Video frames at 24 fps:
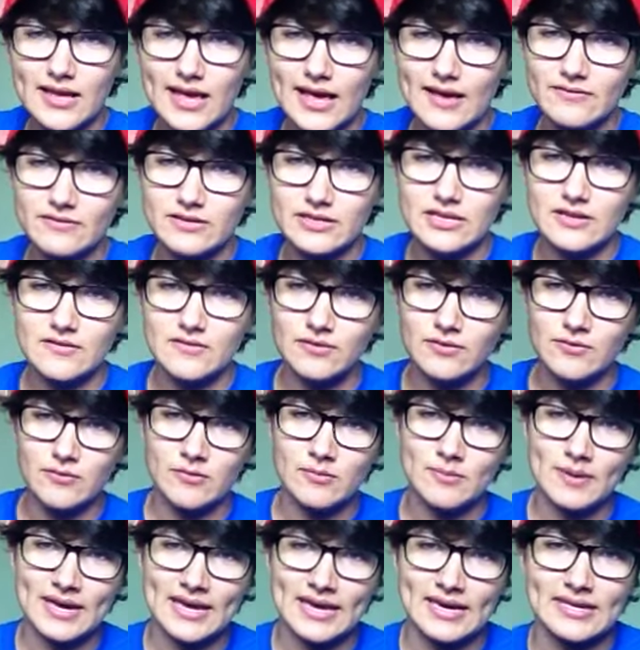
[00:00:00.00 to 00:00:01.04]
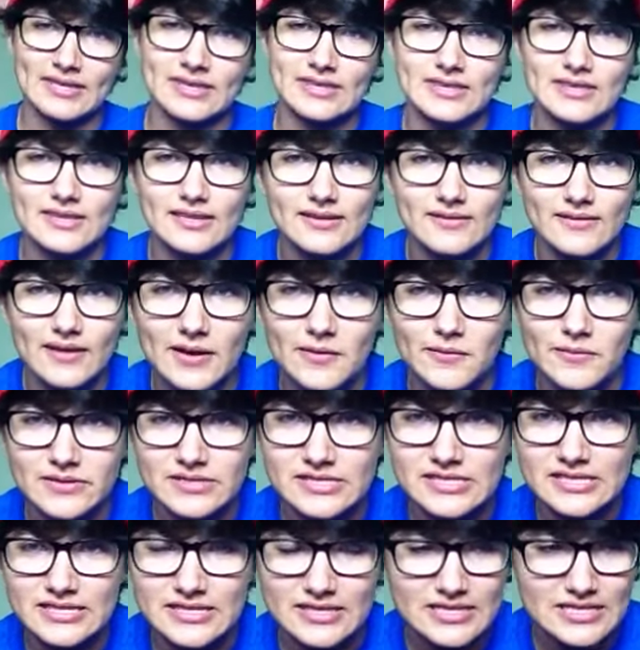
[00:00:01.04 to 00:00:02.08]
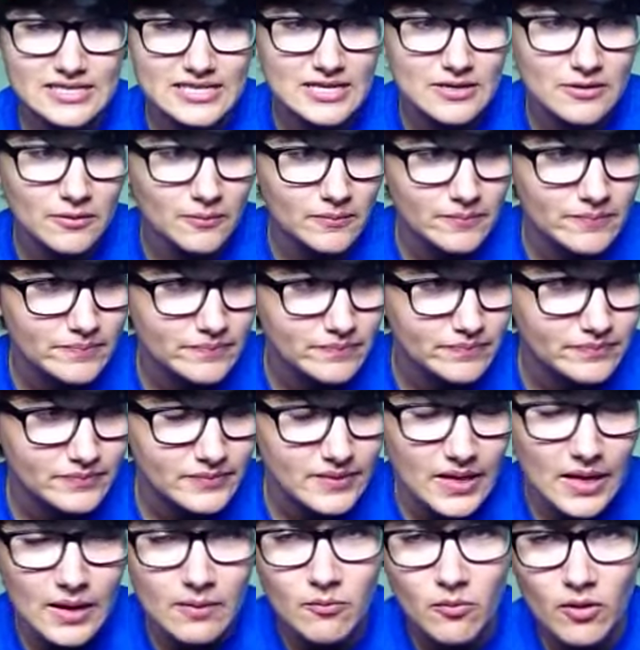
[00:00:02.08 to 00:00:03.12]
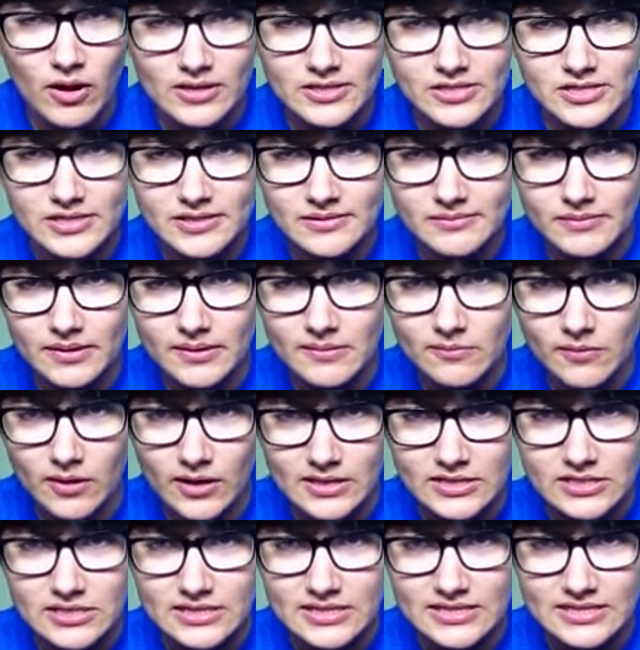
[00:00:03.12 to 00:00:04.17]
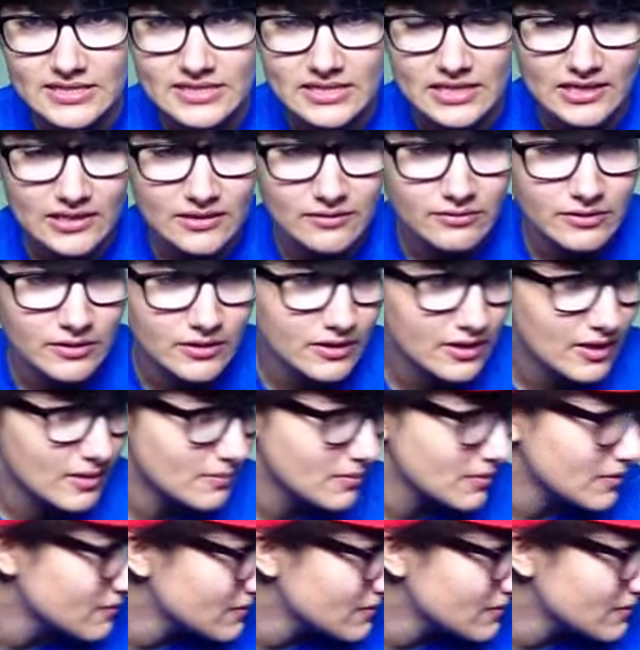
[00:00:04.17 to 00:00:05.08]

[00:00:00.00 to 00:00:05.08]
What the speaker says: have to give you a bath. That wasn't in the deal. I'm watching his dog for a couple